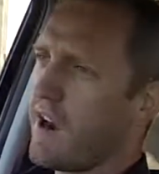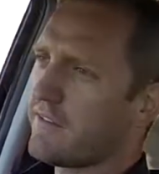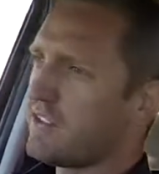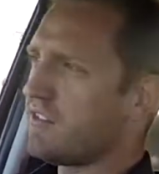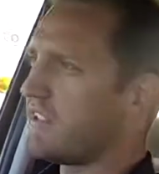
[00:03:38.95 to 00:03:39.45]

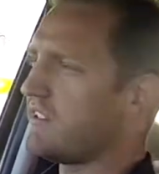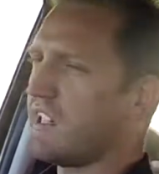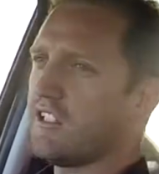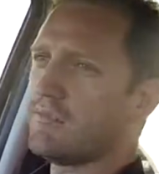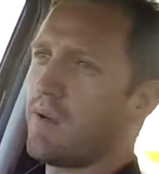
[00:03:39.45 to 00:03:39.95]
to 6
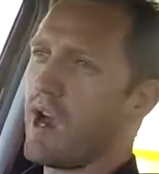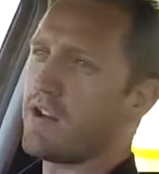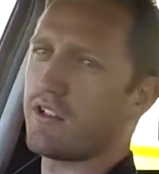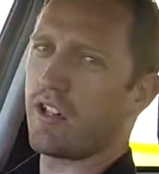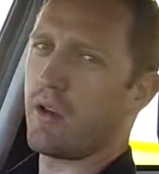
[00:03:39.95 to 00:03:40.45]
liters per
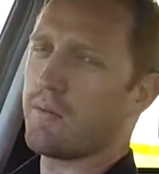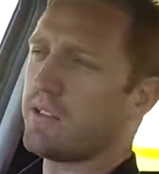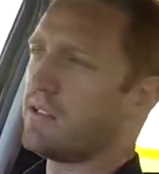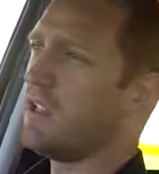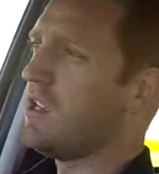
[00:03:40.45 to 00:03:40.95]
100
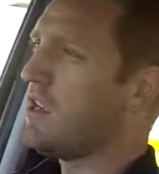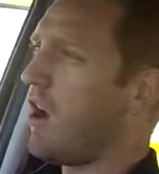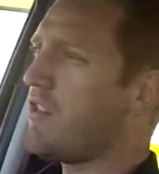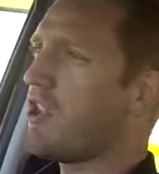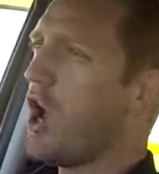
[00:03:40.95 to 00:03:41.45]
kilometers.
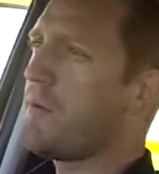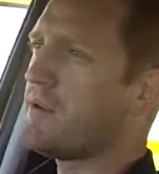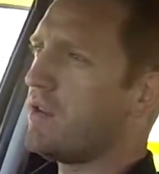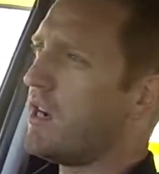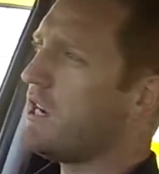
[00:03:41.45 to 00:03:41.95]
On the open
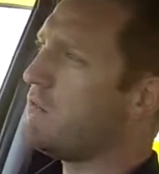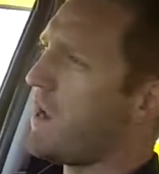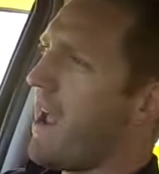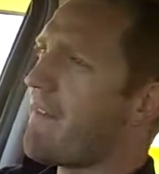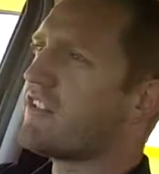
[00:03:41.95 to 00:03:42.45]
road, we
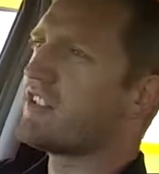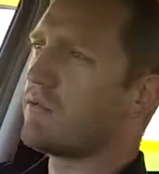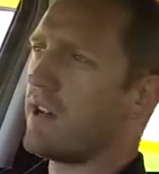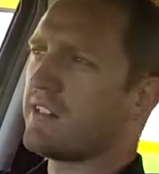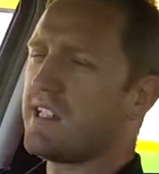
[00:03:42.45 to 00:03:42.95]
averaged
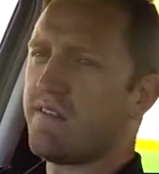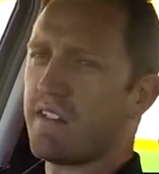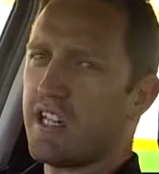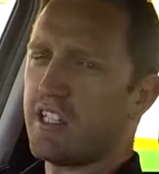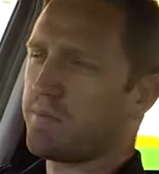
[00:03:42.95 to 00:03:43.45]
around 7
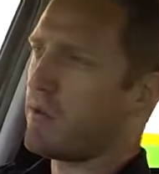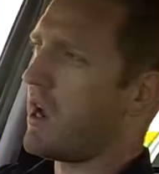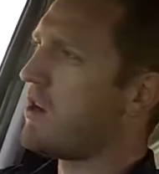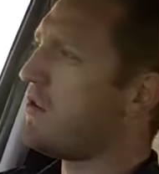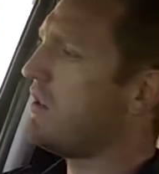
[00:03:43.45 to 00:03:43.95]
liters per
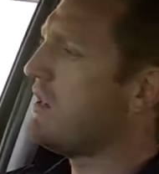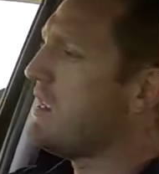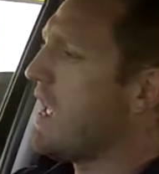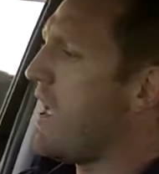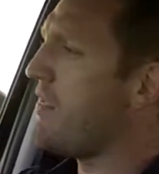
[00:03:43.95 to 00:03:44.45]
100,
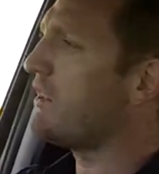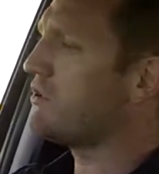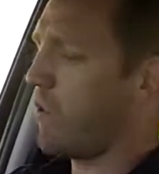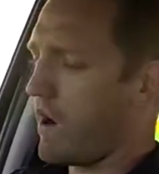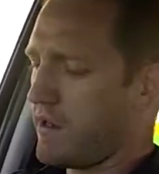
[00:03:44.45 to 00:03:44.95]
and that's
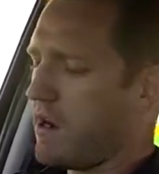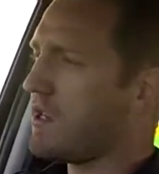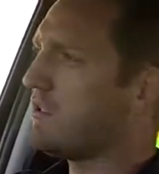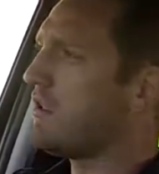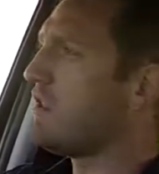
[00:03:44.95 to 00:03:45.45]
quite
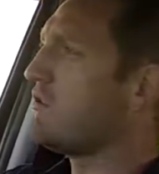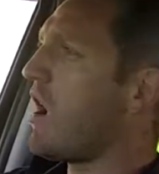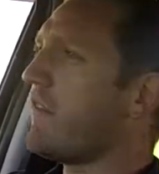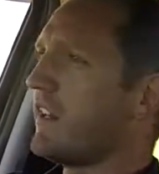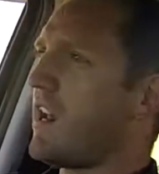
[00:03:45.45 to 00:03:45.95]
nice.
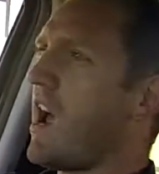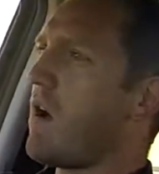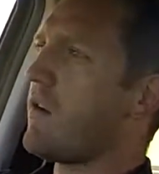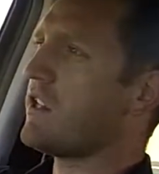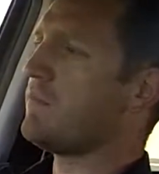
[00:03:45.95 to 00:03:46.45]
Driving at
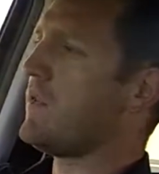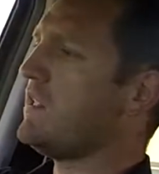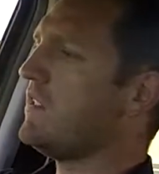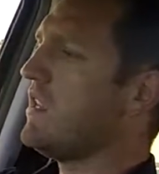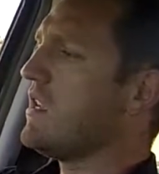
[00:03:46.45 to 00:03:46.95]
highway
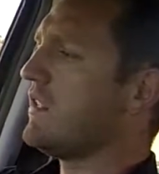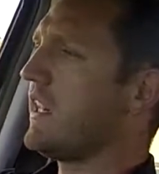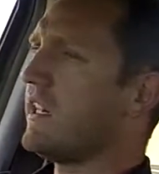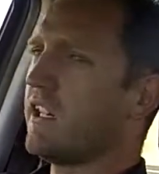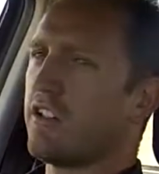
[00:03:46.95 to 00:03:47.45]
speeds,
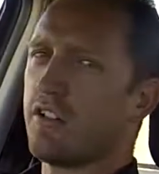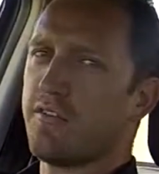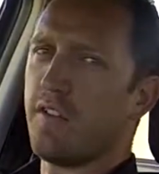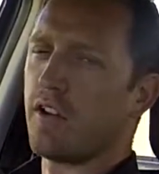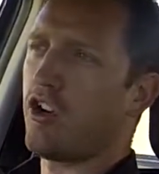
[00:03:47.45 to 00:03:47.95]
getting a good
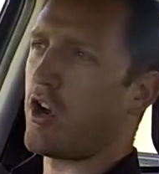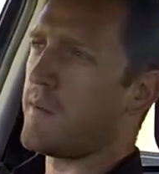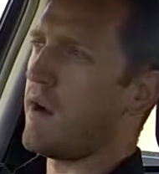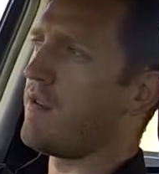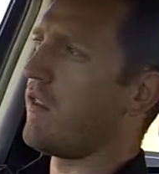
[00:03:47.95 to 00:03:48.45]
fuel
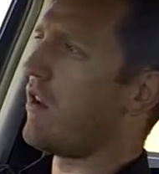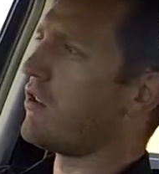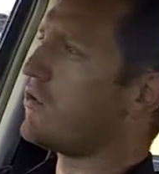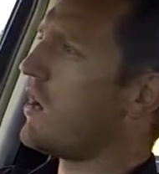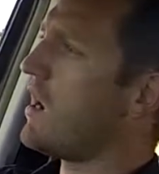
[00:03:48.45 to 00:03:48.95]
economy on the
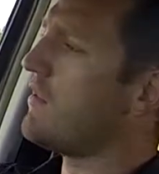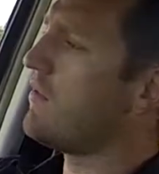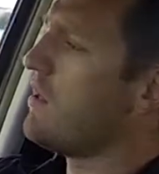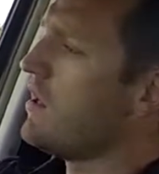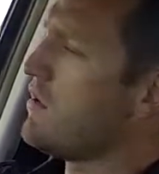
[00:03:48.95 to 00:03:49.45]
long drive.
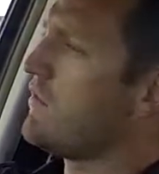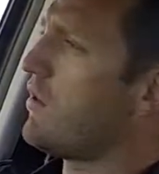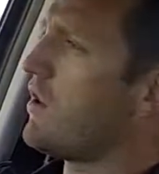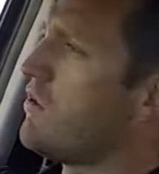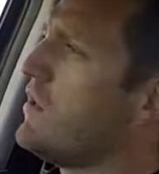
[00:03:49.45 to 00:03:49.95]
You've
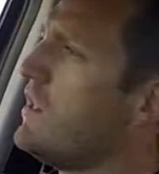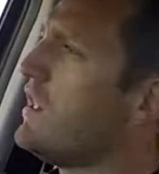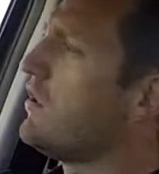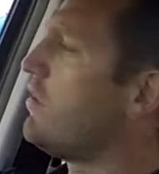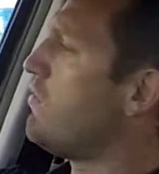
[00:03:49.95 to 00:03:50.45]
got a really
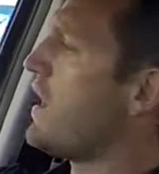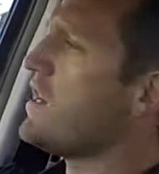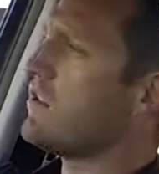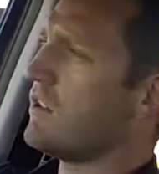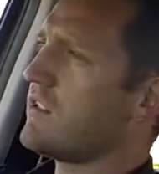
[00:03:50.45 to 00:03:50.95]
good
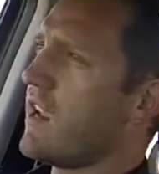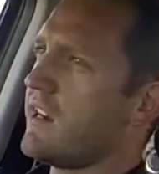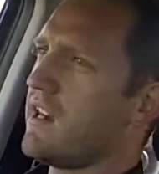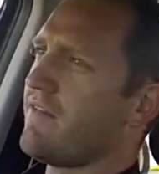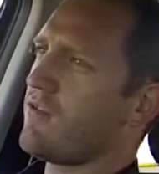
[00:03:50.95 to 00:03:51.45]
range in the tank
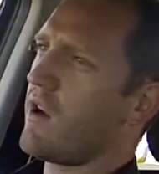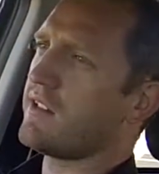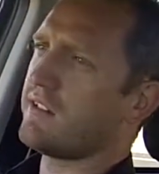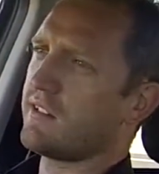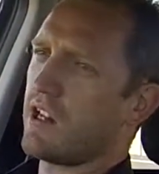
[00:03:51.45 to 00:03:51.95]
here of around
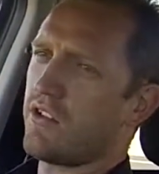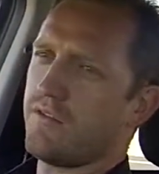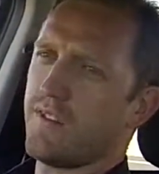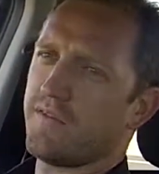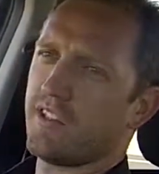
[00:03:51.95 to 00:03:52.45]

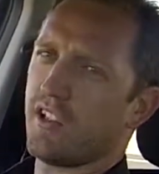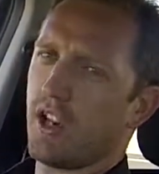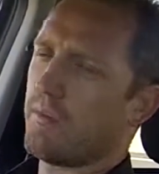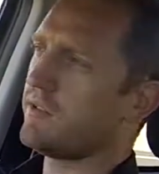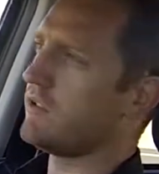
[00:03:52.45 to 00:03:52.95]
650
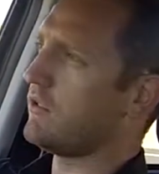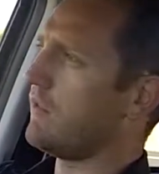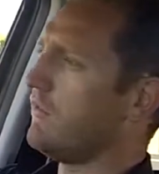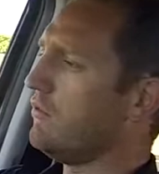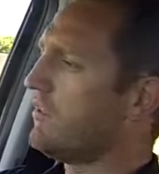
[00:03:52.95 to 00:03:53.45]
kilometers on a
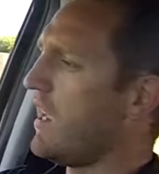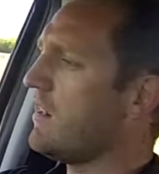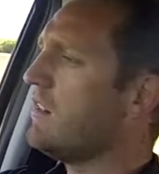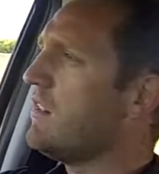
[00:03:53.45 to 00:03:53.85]
full tank.